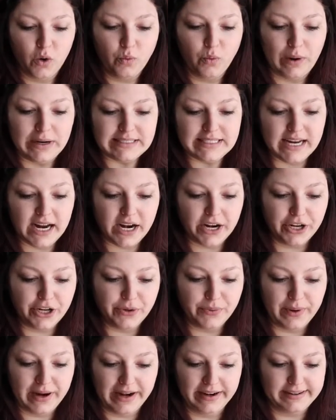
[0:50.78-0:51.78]
what are
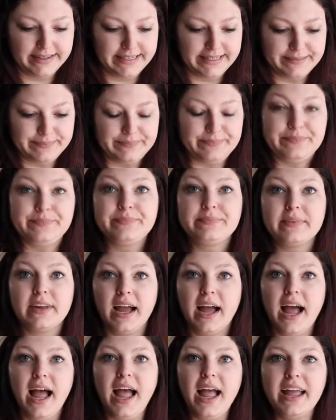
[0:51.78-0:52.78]
you wearing?
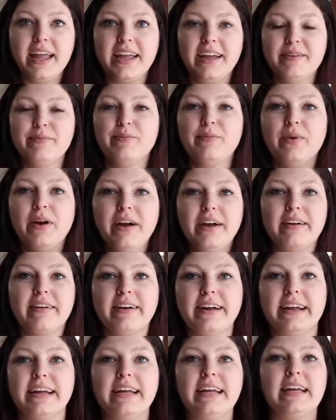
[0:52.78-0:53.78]
I am
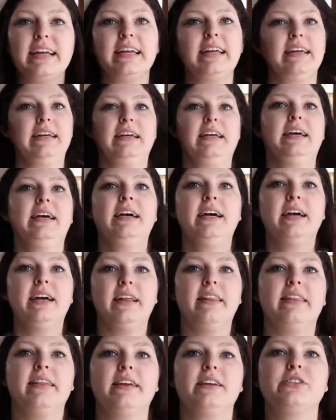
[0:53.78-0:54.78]
wearing
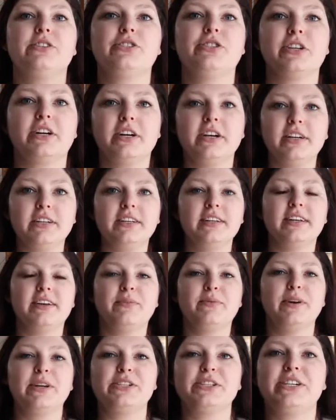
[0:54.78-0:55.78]
this shirt,
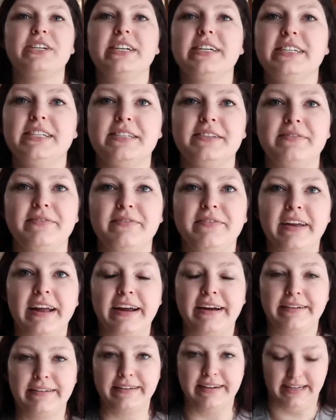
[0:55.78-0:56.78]
which is
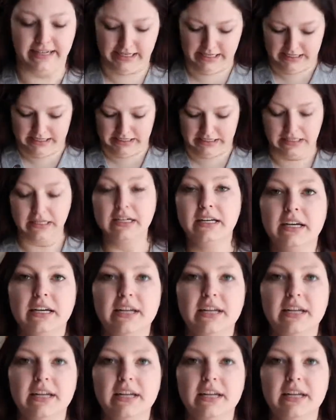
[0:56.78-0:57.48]
very,